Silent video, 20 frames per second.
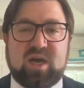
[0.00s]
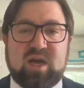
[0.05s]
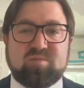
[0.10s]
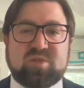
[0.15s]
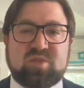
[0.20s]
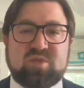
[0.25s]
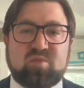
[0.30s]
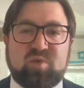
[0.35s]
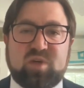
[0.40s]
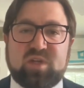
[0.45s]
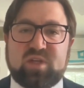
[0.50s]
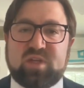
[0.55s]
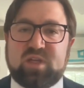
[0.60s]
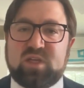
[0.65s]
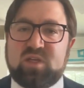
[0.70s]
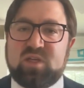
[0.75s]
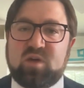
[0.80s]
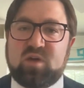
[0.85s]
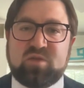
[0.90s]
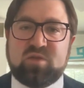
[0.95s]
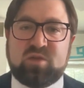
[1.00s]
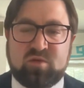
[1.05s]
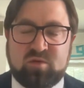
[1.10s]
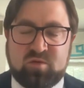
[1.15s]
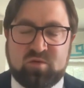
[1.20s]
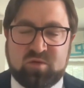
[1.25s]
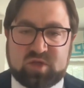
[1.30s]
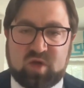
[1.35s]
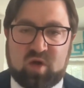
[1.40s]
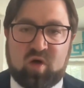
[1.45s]
So really,
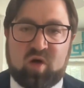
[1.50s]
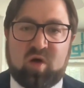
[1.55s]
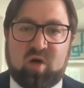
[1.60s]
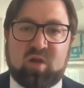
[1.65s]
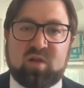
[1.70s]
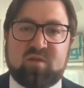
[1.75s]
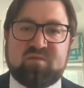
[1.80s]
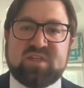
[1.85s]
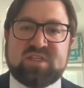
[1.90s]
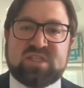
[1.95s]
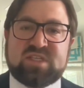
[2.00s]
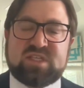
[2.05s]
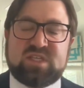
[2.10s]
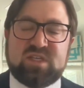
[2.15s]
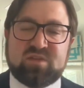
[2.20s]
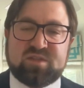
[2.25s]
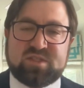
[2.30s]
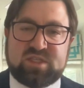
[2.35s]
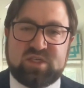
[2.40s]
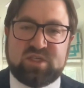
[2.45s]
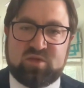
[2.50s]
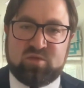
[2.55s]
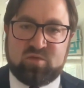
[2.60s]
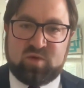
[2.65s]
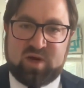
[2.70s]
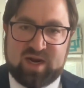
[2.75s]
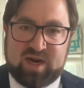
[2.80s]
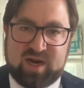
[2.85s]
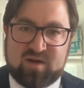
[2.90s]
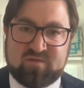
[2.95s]
use all of the skills that you
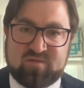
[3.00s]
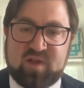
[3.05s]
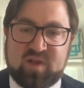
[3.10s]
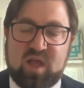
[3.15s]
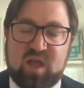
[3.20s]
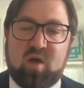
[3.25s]
have,